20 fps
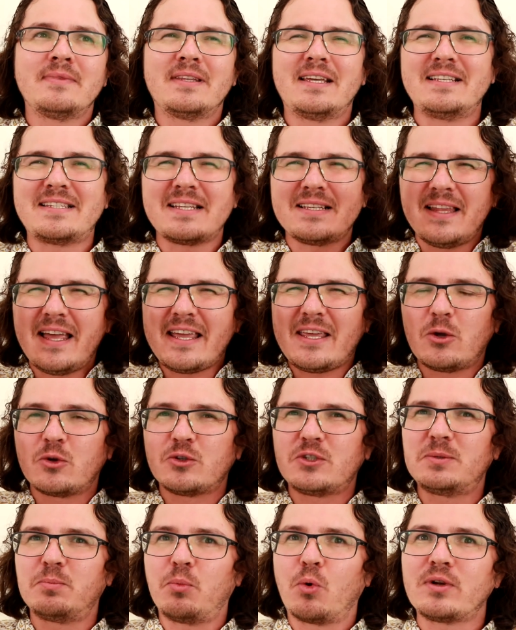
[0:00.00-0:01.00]
Is it like your
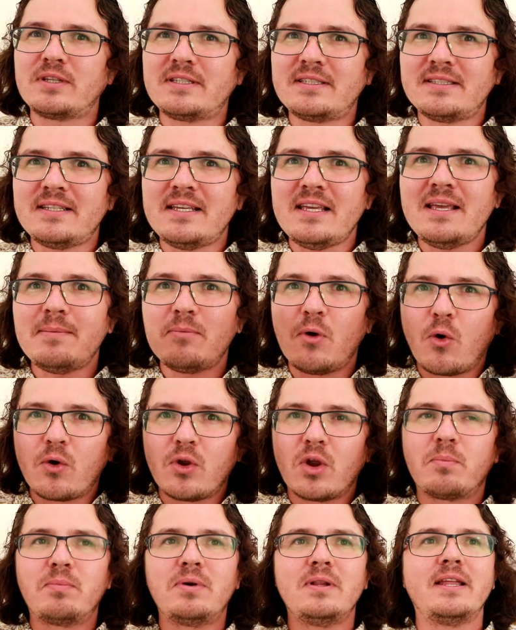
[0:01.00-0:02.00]
sports team or
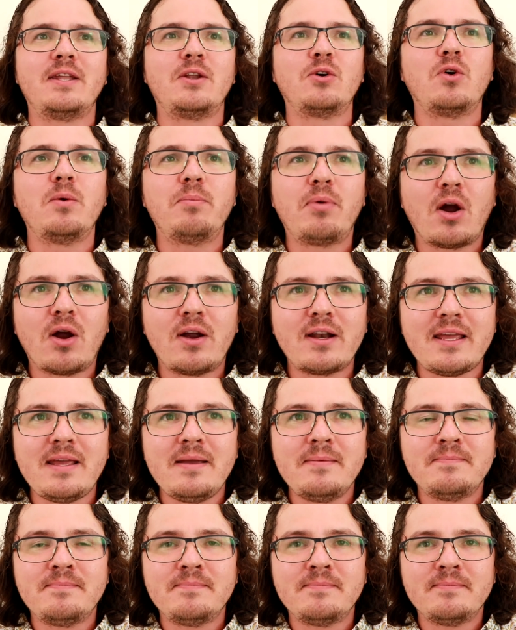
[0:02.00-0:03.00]
your political party?